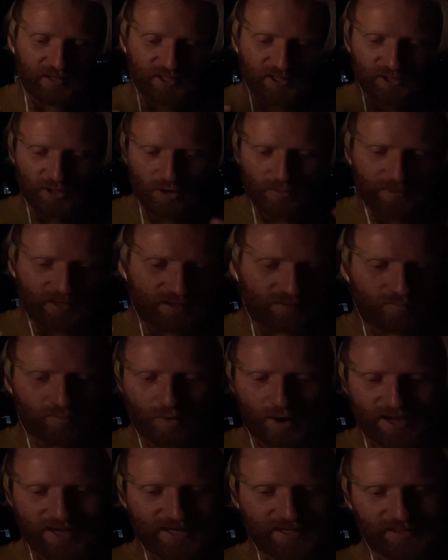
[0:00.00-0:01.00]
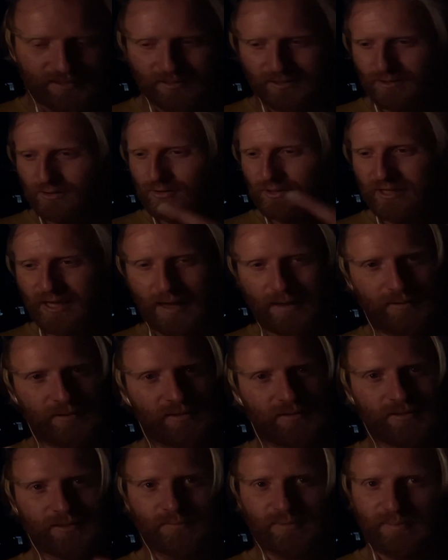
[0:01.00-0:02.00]
so many ways that you can get
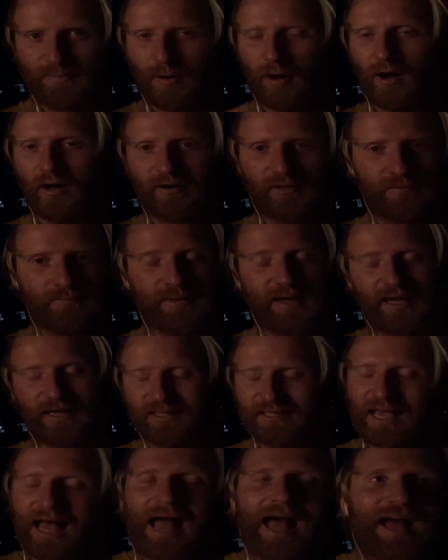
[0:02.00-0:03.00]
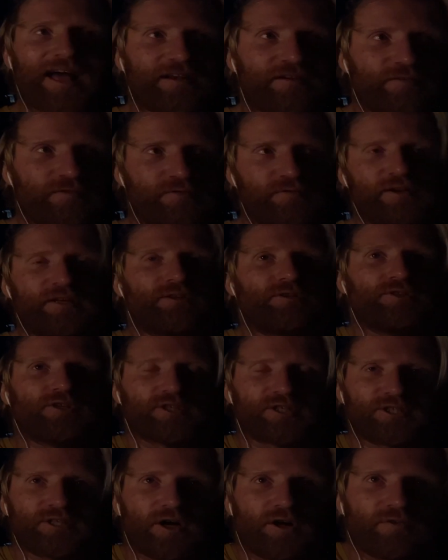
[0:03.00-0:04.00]
to be part of the mix and feel
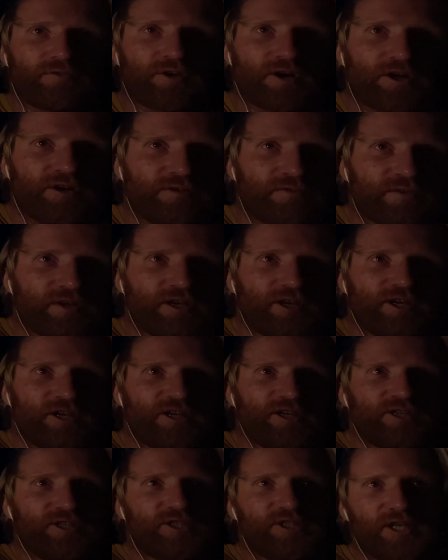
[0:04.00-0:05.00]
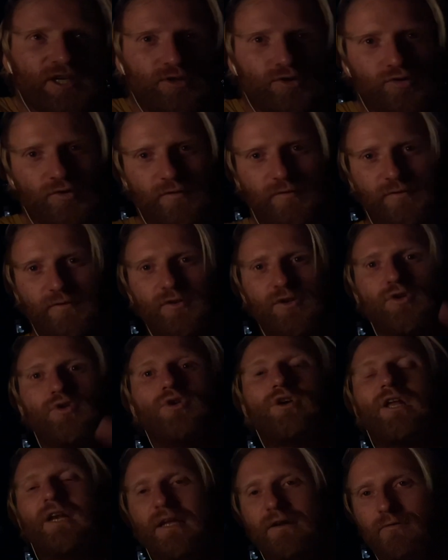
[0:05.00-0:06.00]
yourself kind of
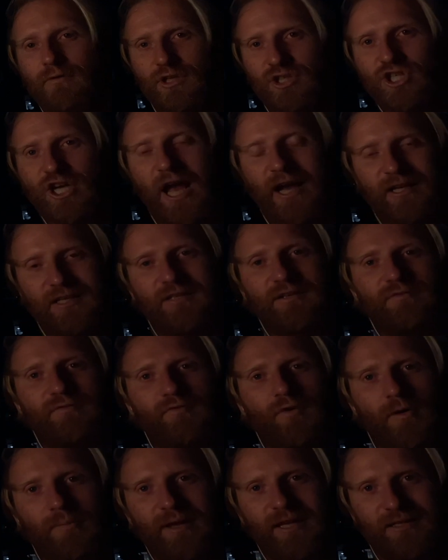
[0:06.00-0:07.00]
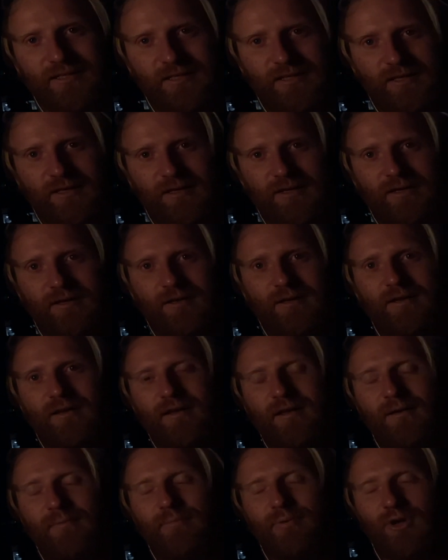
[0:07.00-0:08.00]
centrifugally rejected from it
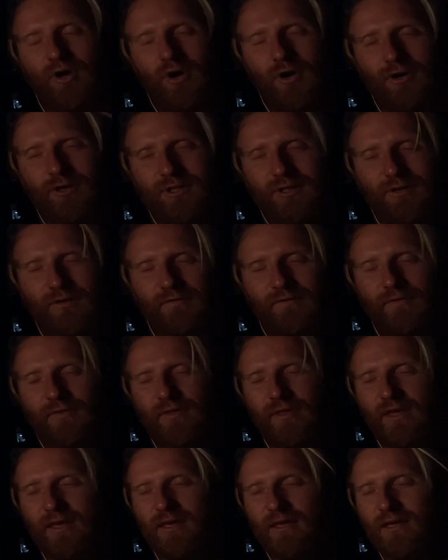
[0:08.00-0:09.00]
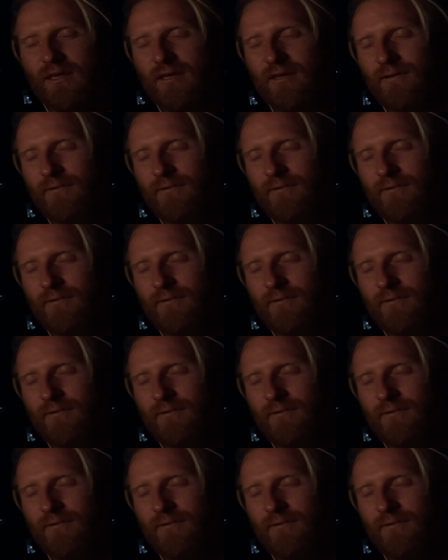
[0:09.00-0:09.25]
because of the